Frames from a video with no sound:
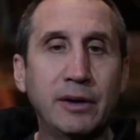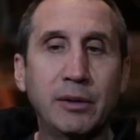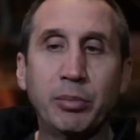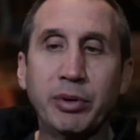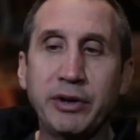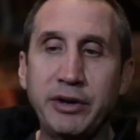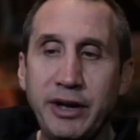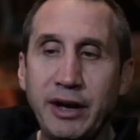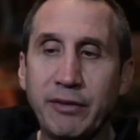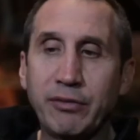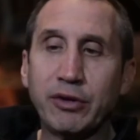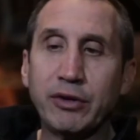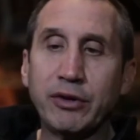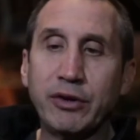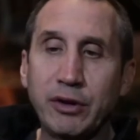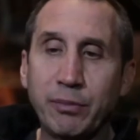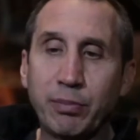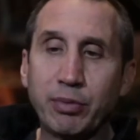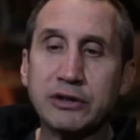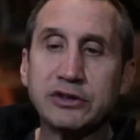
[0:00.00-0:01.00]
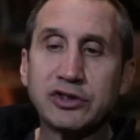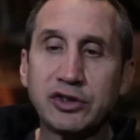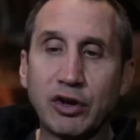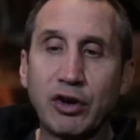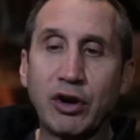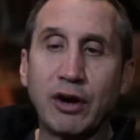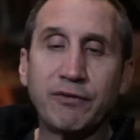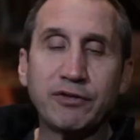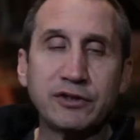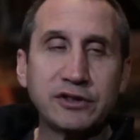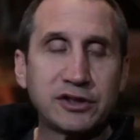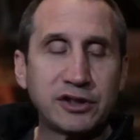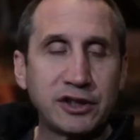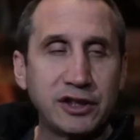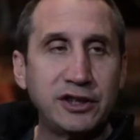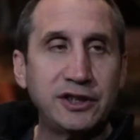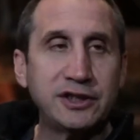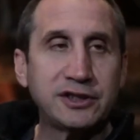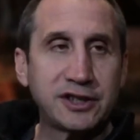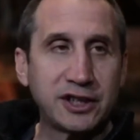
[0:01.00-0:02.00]
but never the Princeton offense
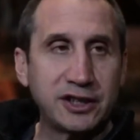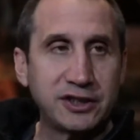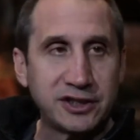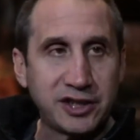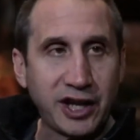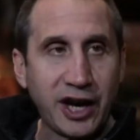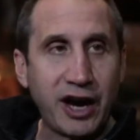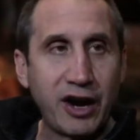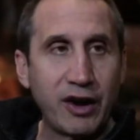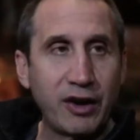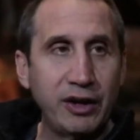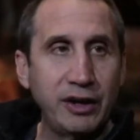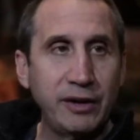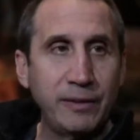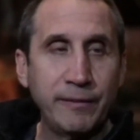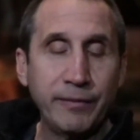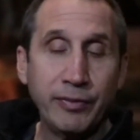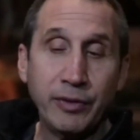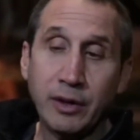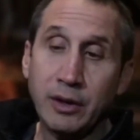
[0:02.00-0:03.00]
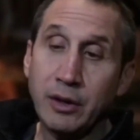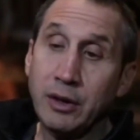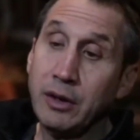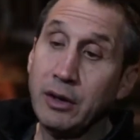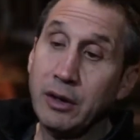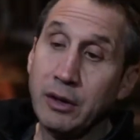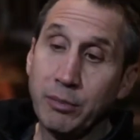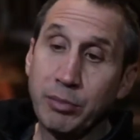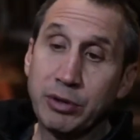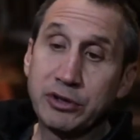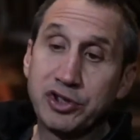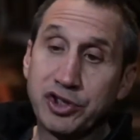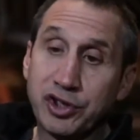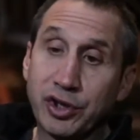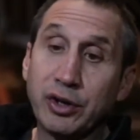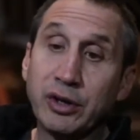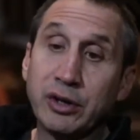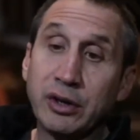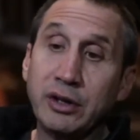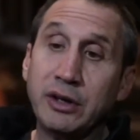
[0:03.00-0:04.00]
in its entirety. But
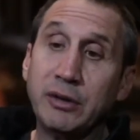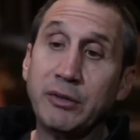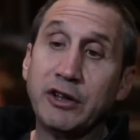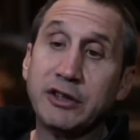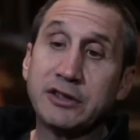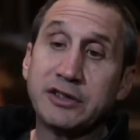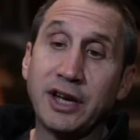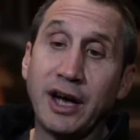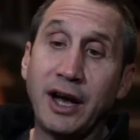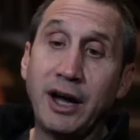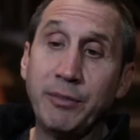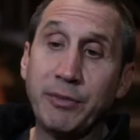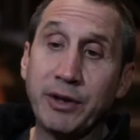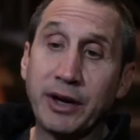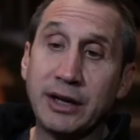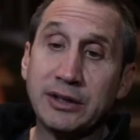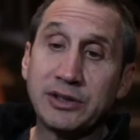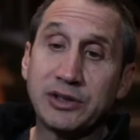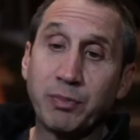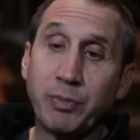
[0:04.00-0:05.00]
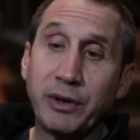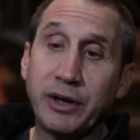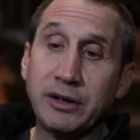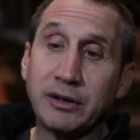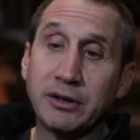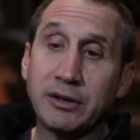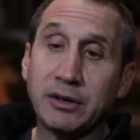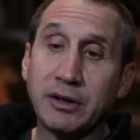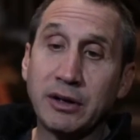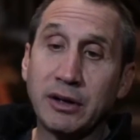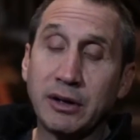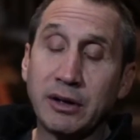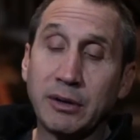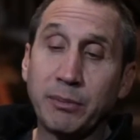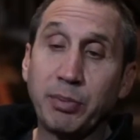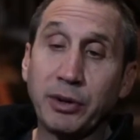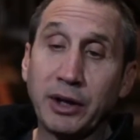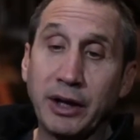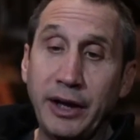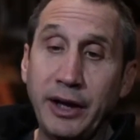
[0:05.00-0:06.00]
certainly in the time that I spent
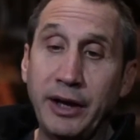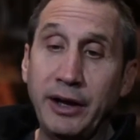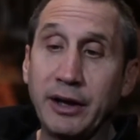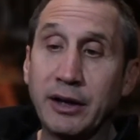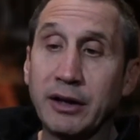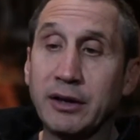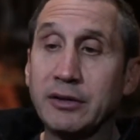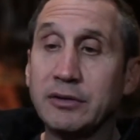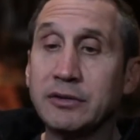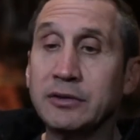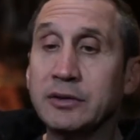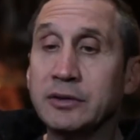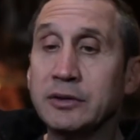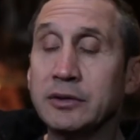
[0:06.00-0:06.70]
playing and